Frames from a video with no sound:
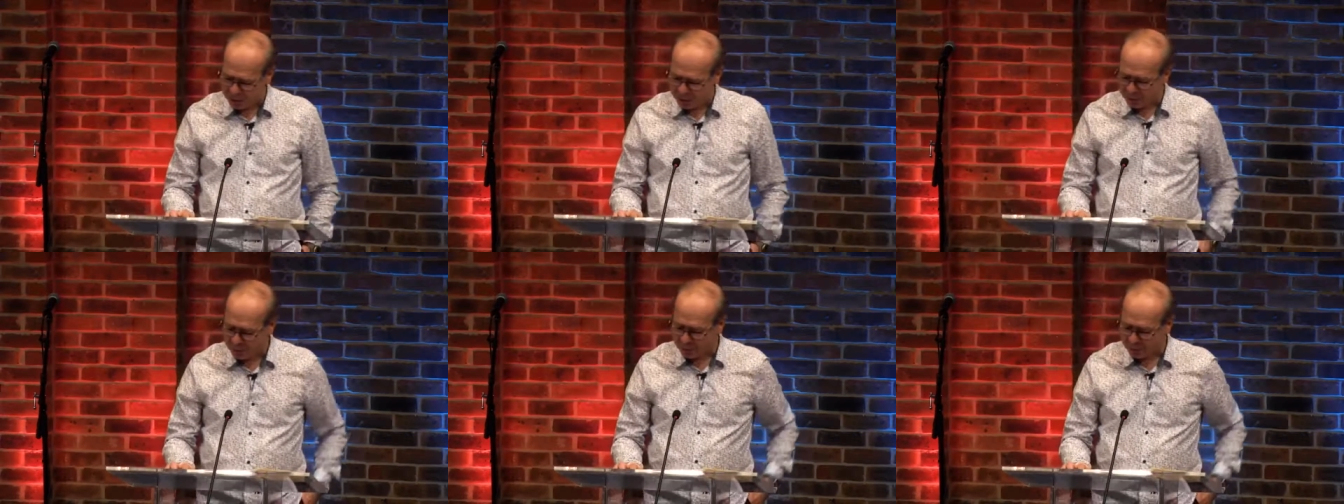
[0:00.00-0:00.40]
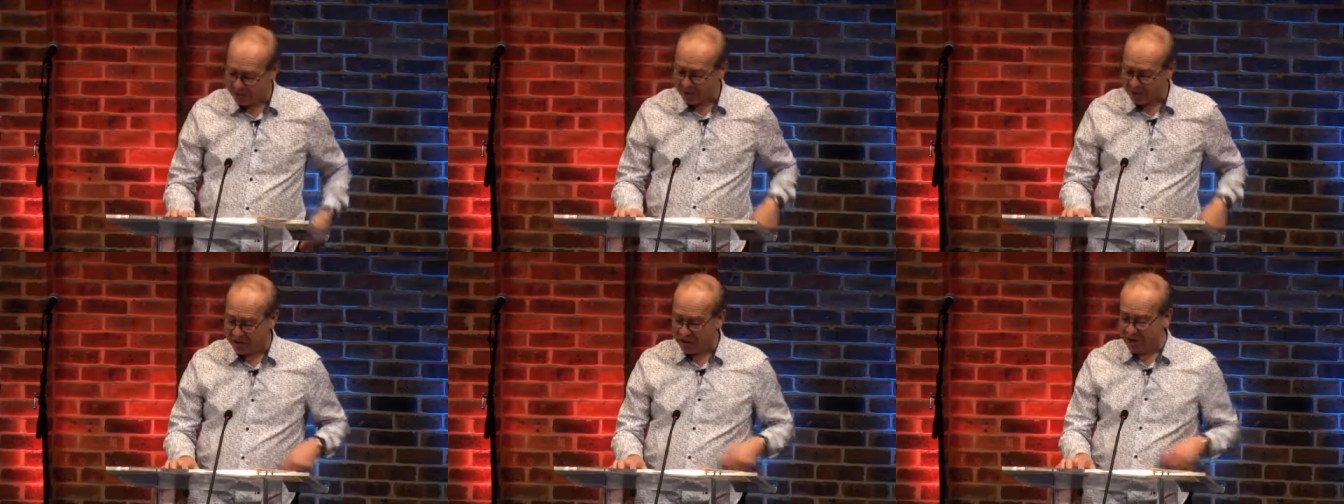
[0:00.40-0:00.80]
we would
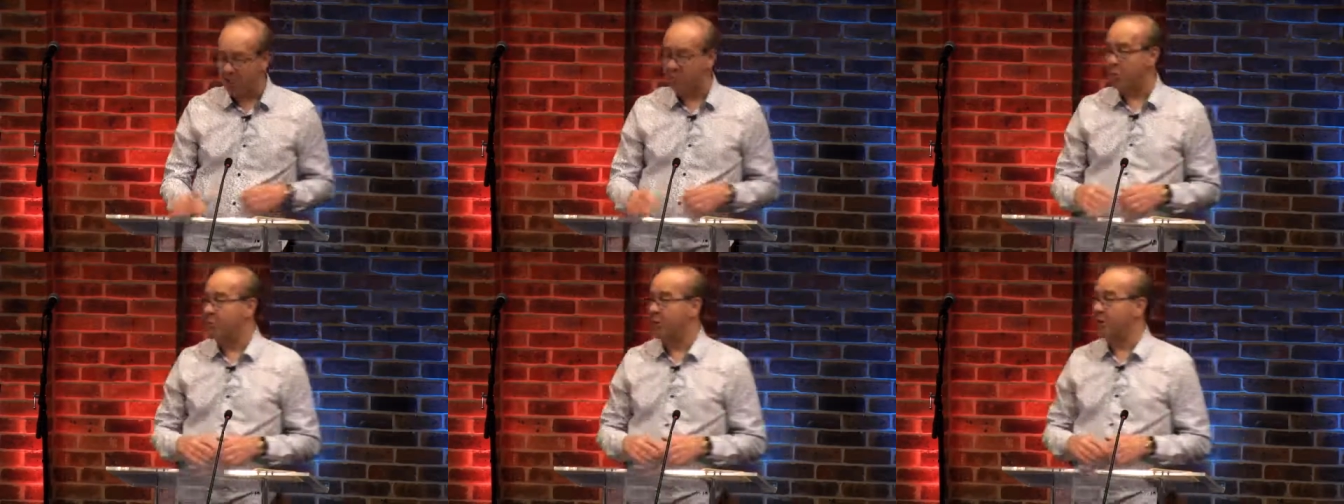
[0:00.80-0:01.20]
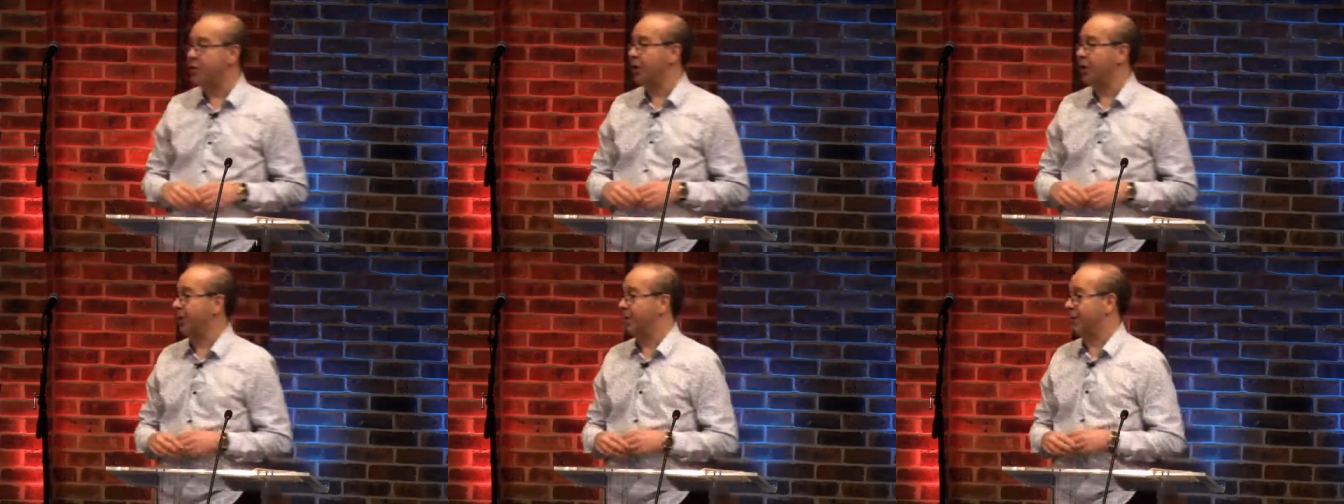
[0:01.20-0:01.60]
be it would be
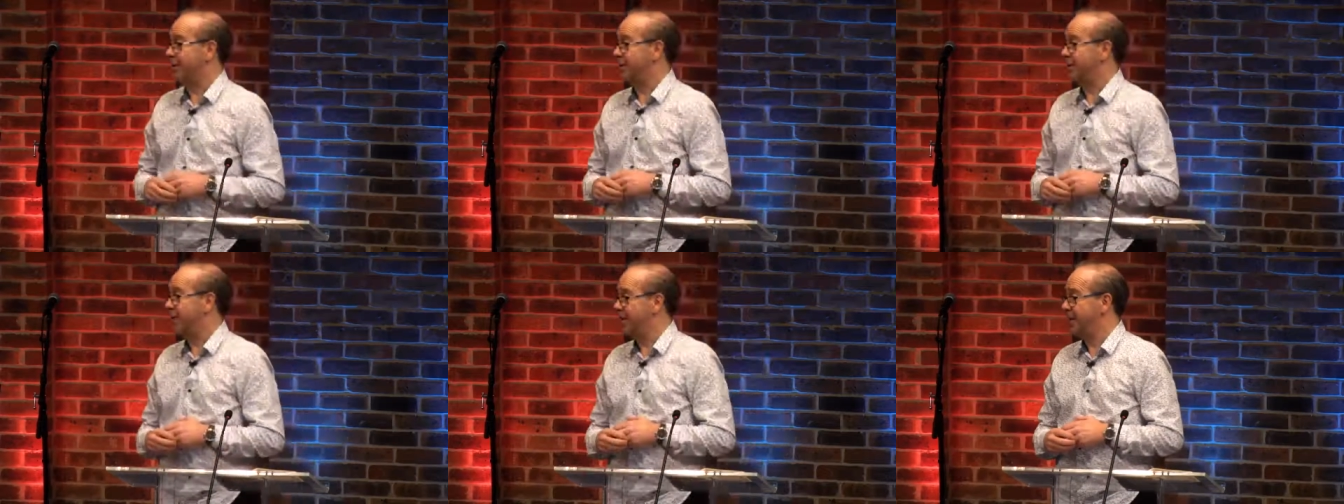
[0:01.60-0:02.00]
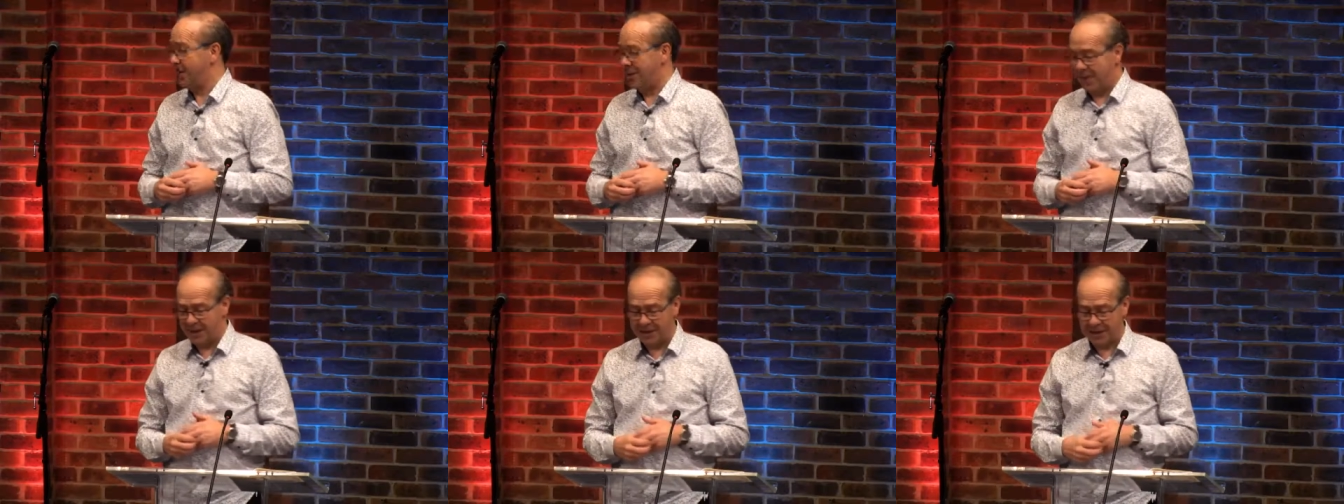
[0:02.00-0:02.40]
turned
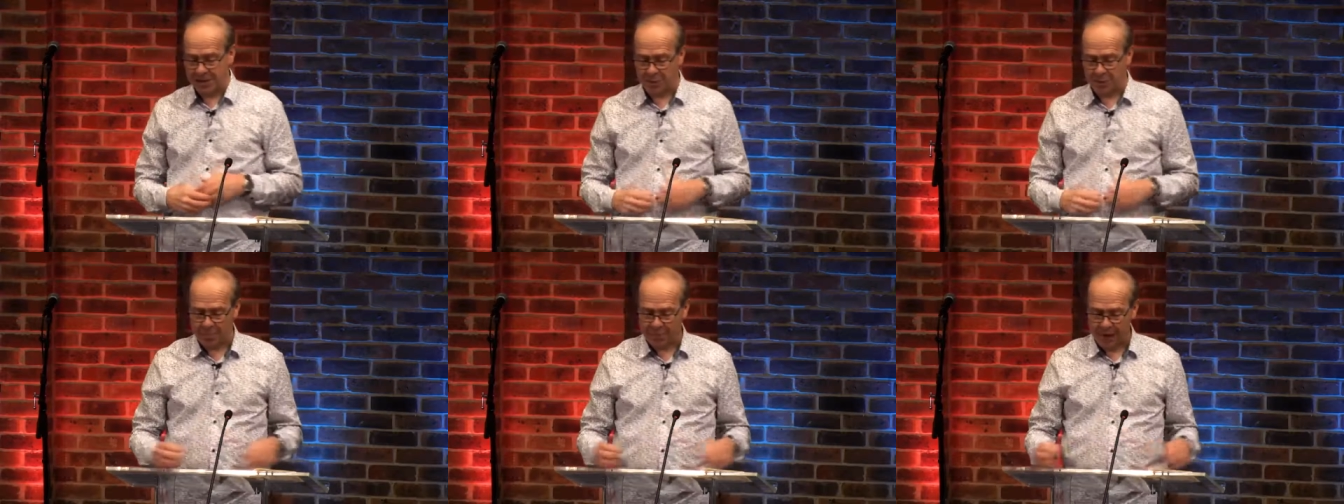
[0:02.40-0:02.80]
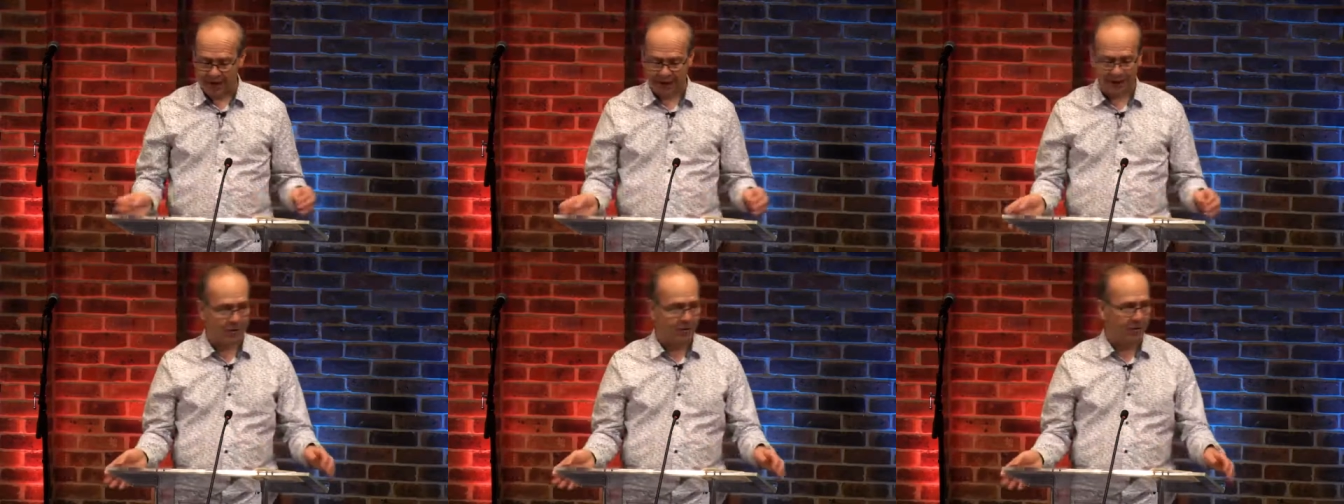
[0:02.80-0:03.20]
into a
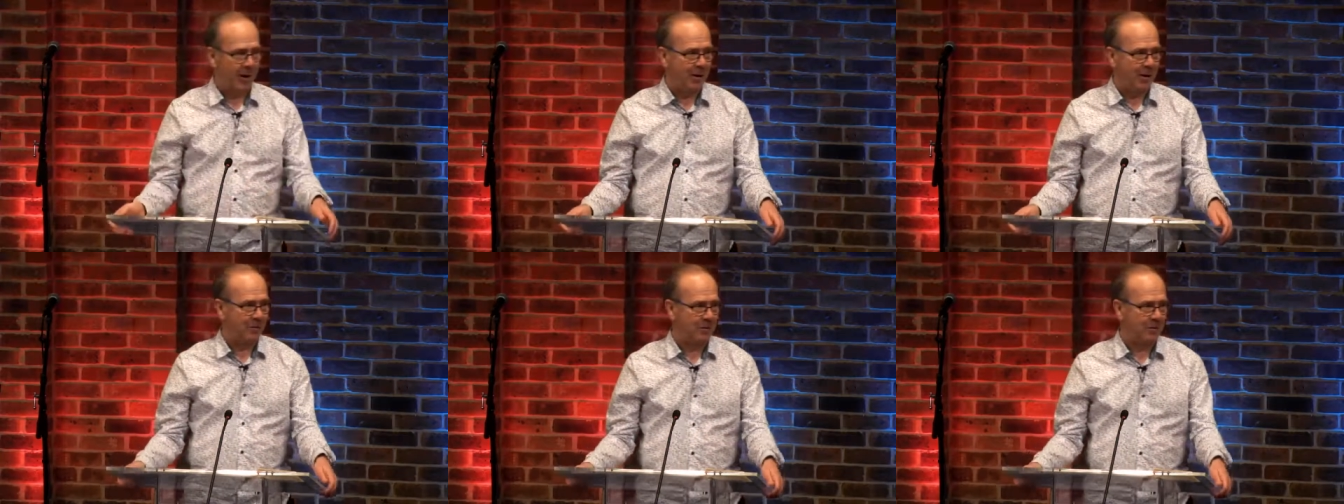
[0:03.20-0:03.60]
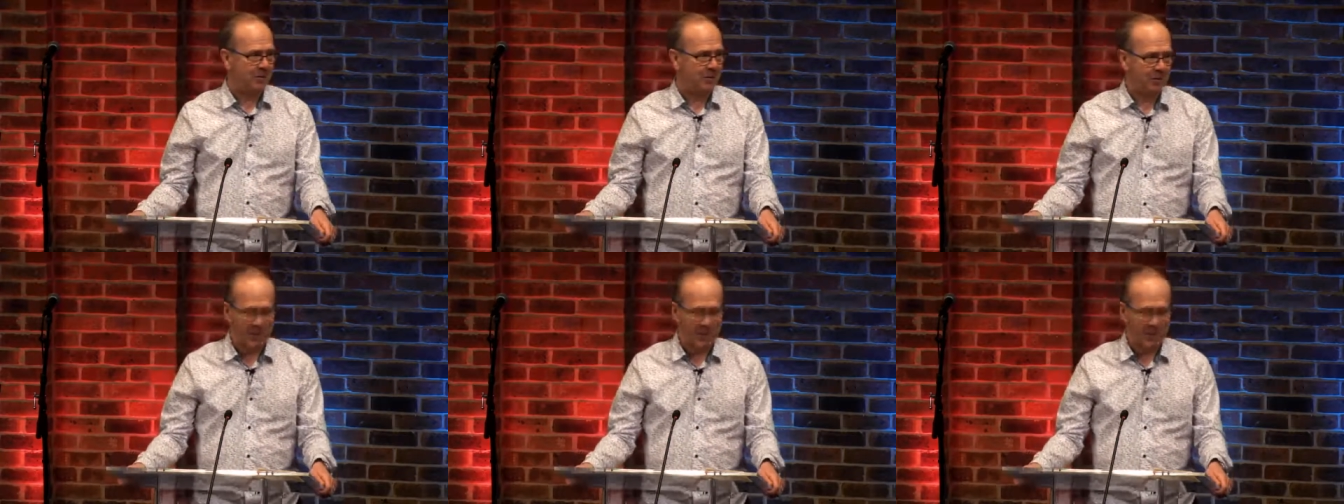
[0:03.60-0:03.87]
battleground.